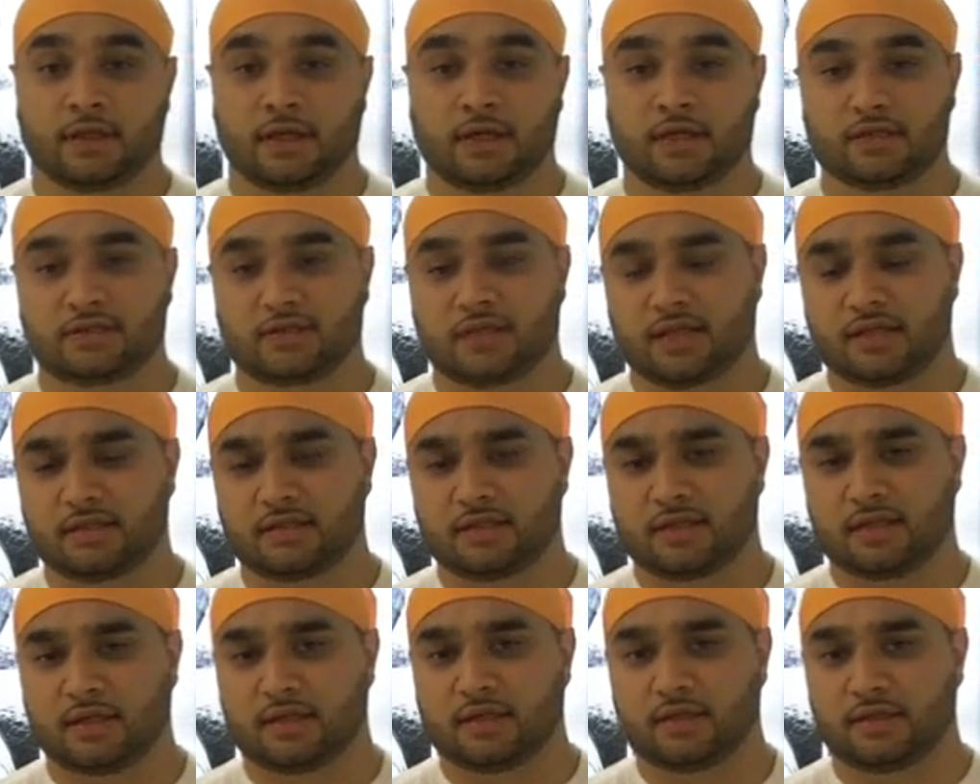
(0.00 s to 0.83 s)
And Sant
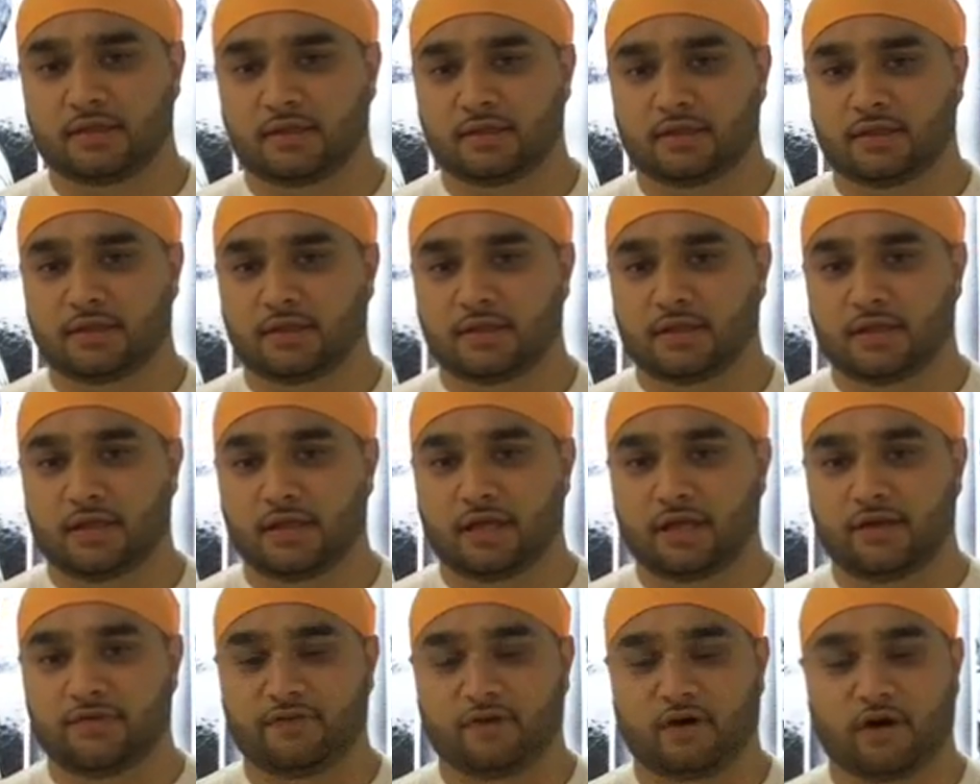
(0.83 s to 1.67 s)
said,
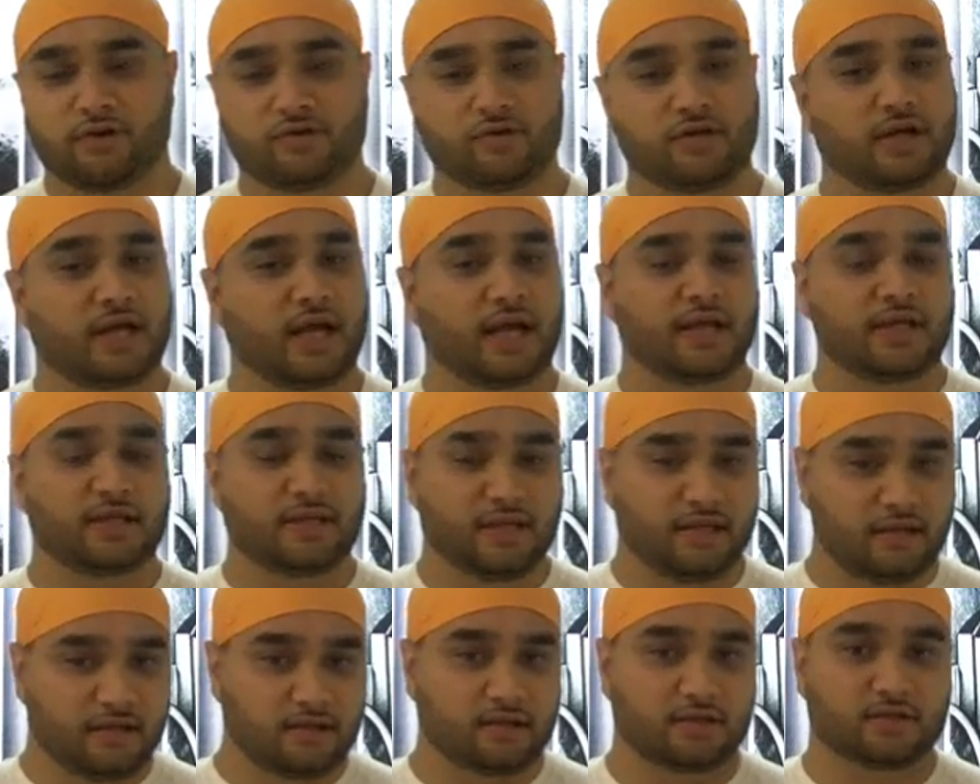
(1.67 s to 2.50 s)
if
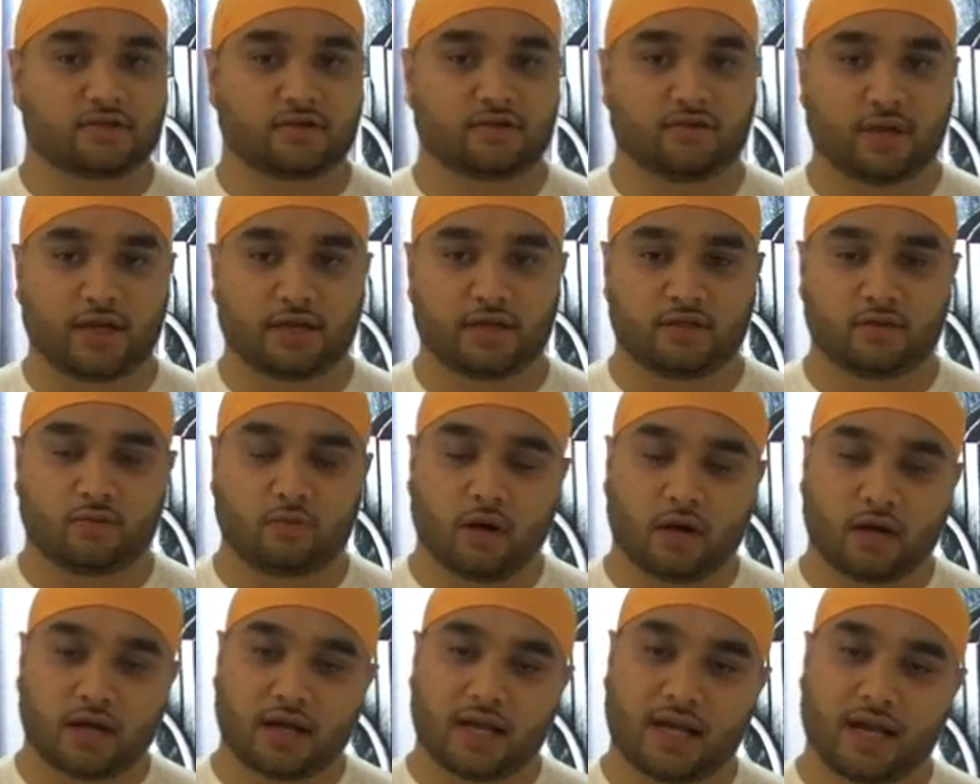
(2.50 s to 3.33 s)
118th is created,
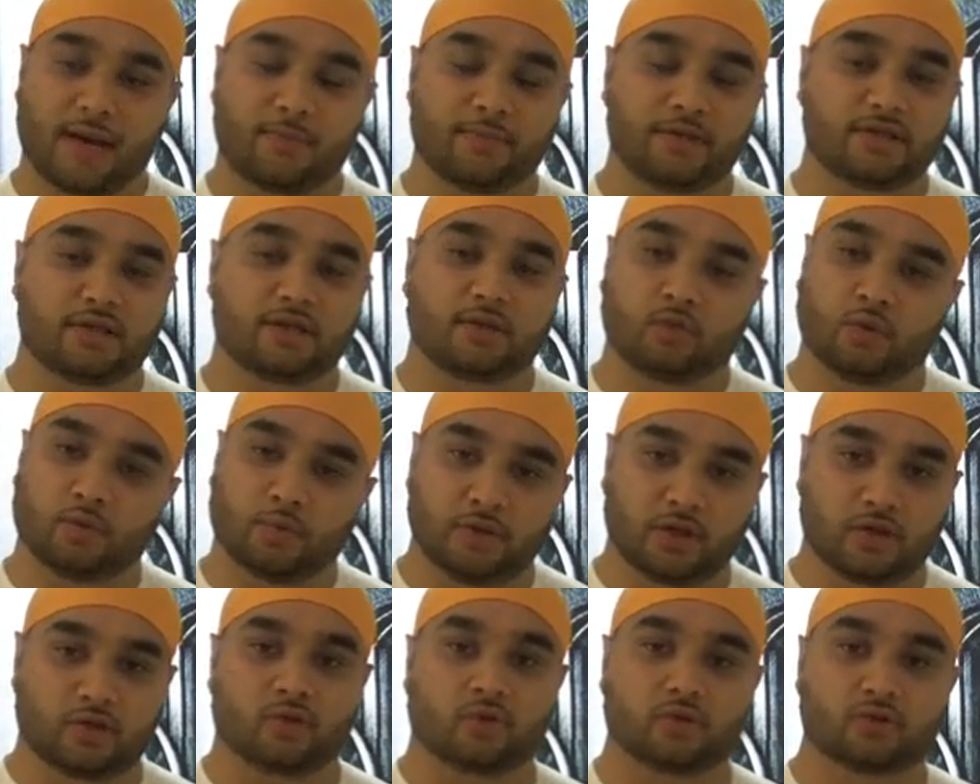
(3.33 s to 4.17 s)
what calamity
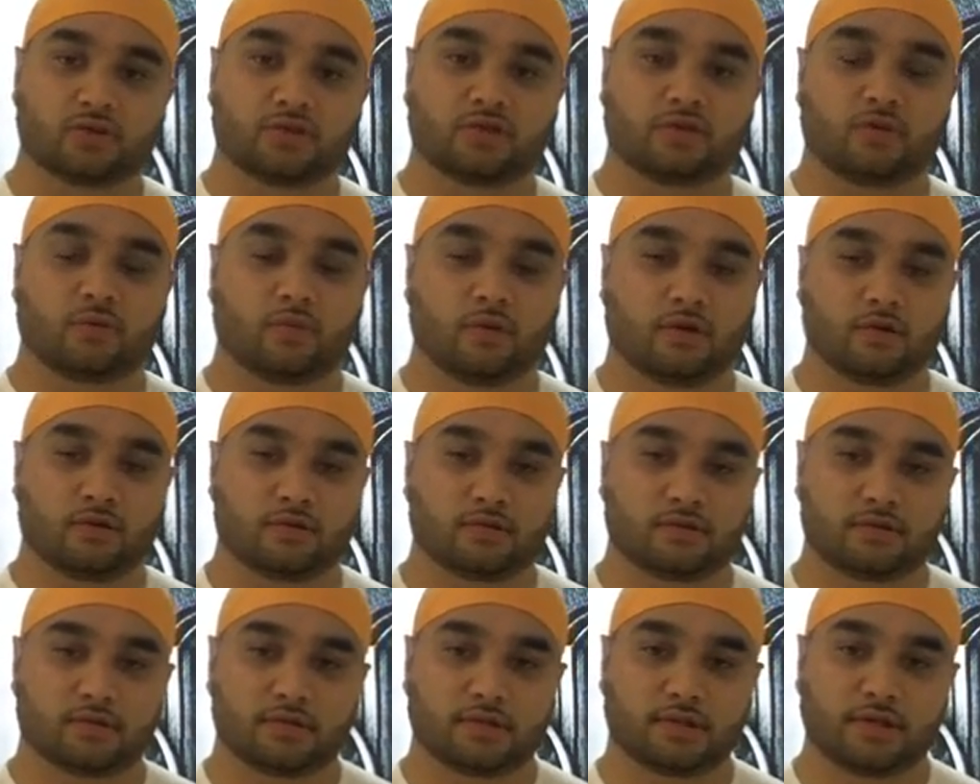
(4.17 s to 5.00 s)
will be caused to the
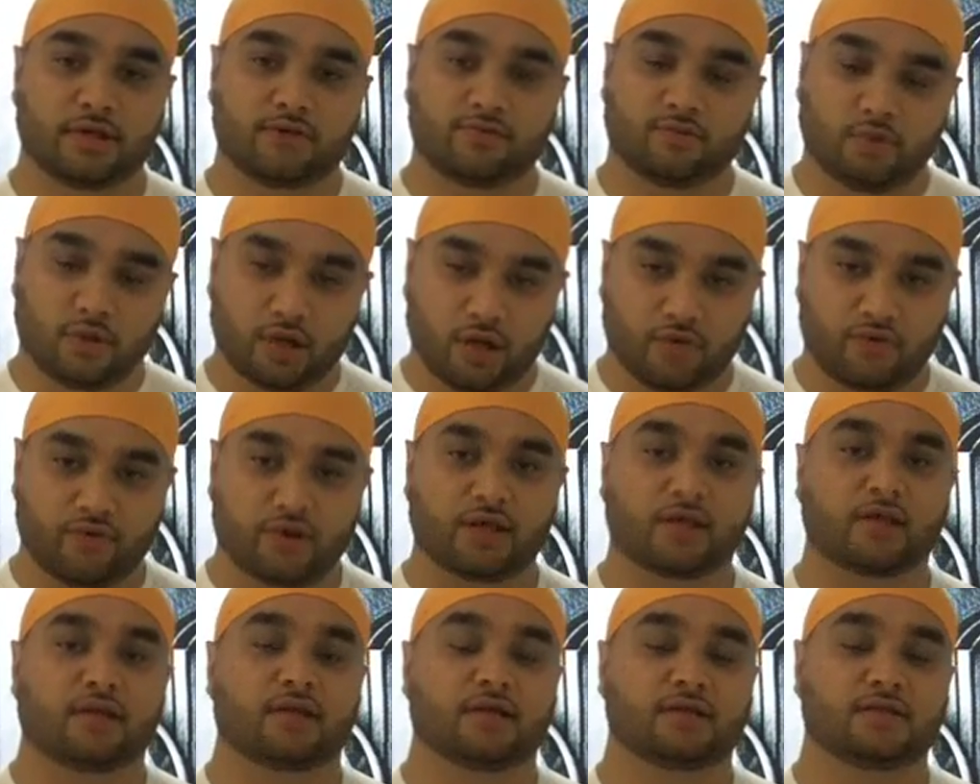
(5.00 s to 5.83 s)
world if we are
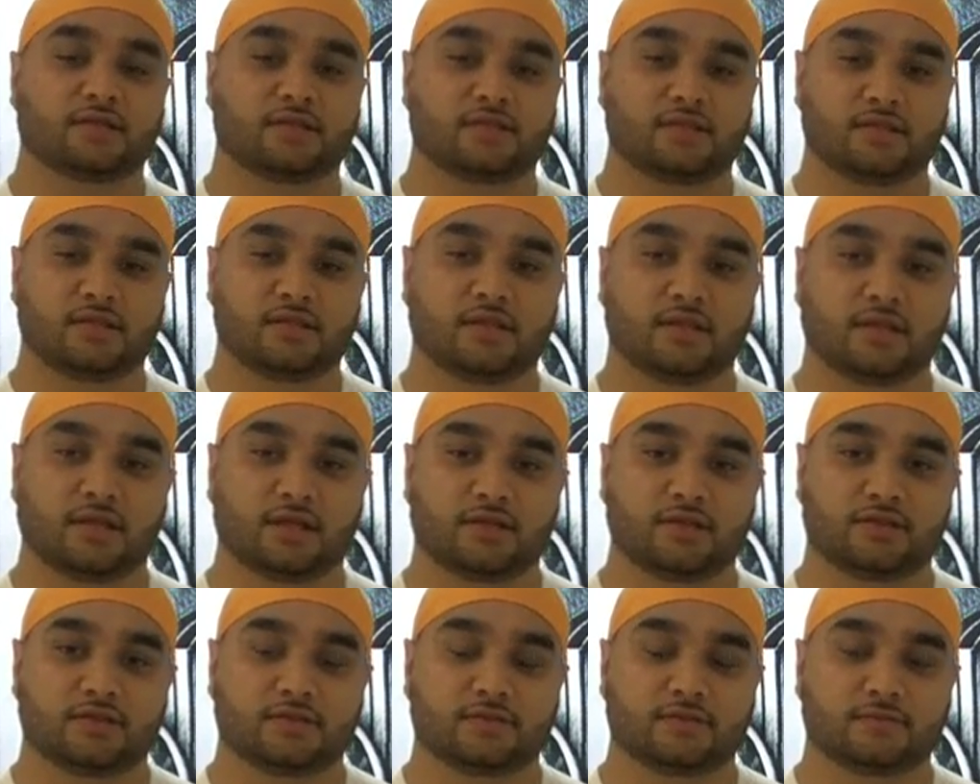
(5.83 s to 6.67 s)
recognized as a Sikh
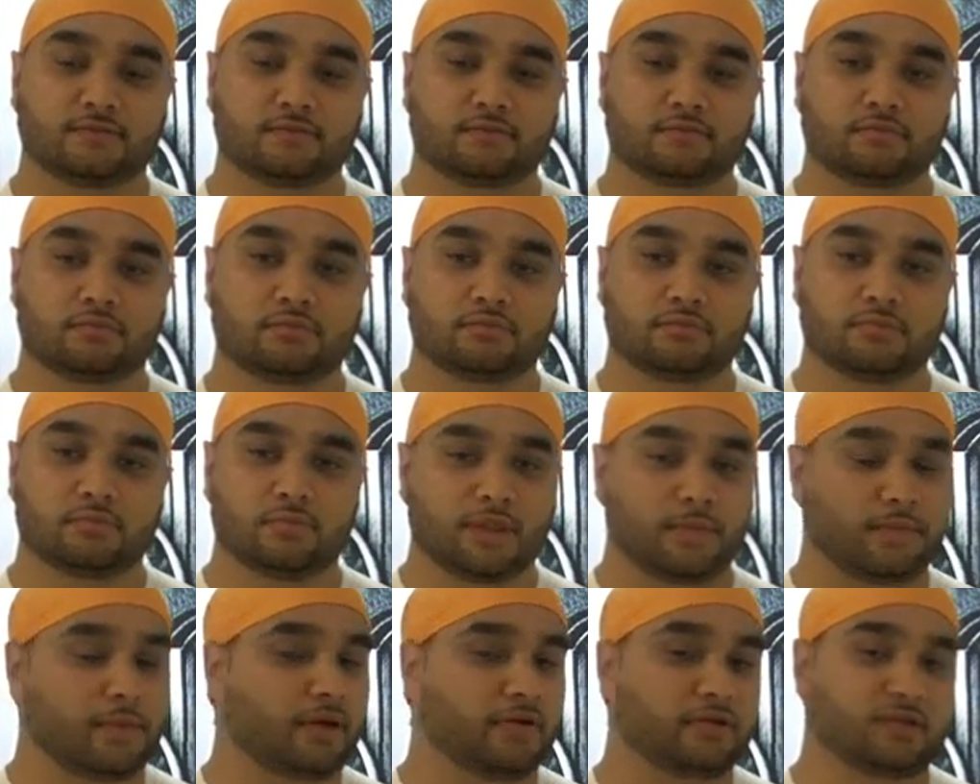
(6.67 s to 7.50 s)
nation?
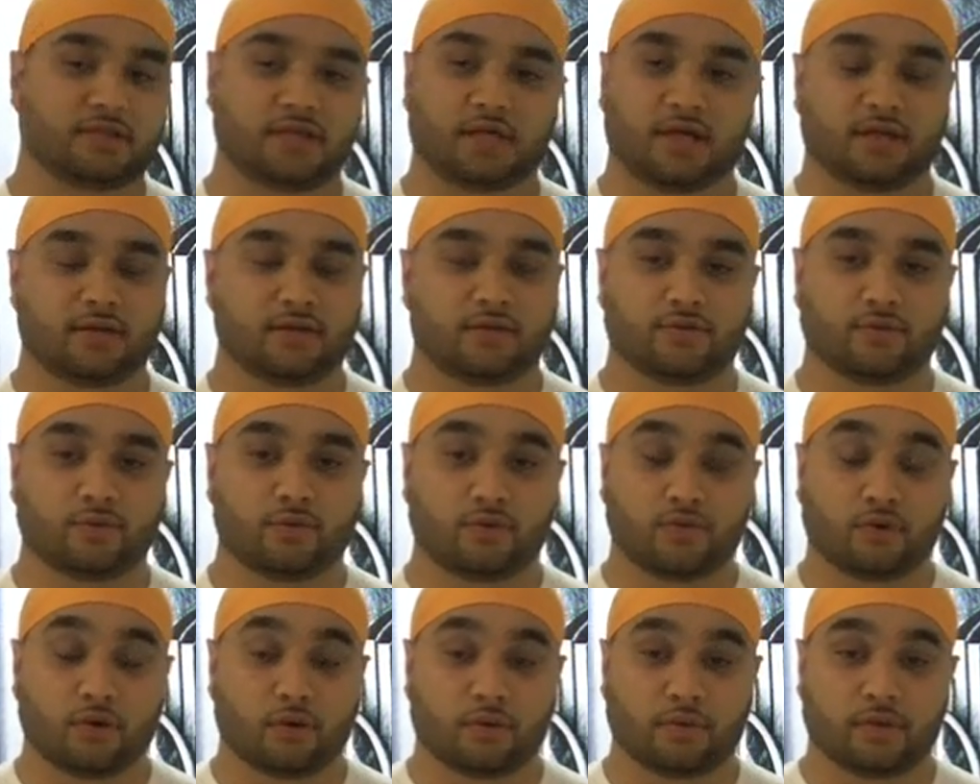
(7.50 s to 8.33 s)
The barrister had
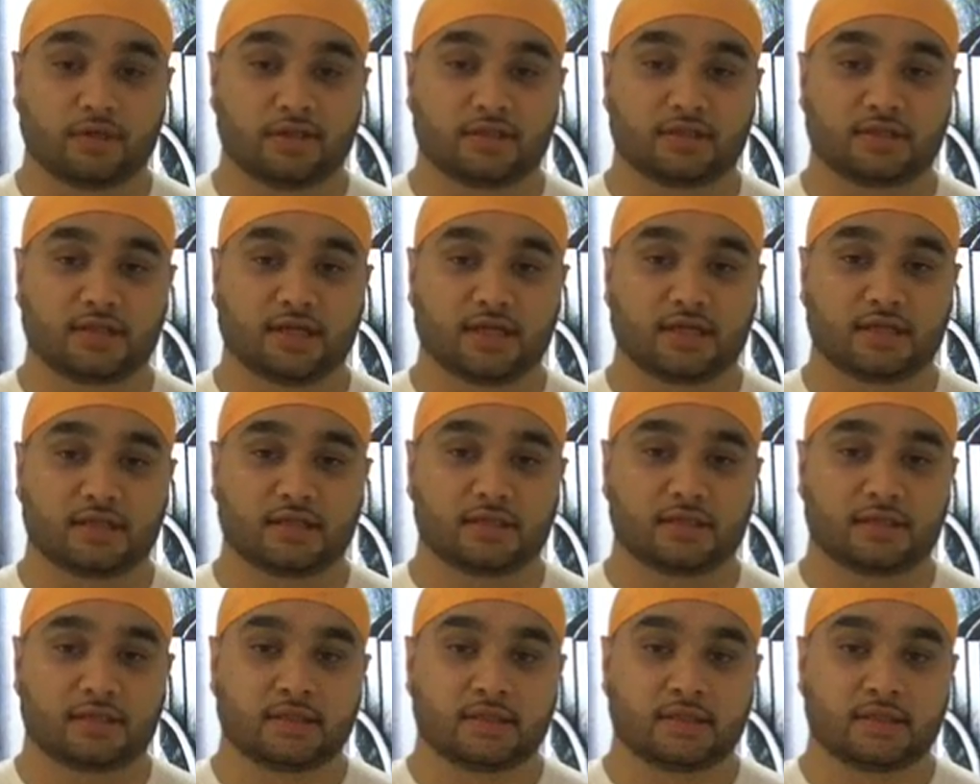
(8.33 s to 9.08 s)
no word to say.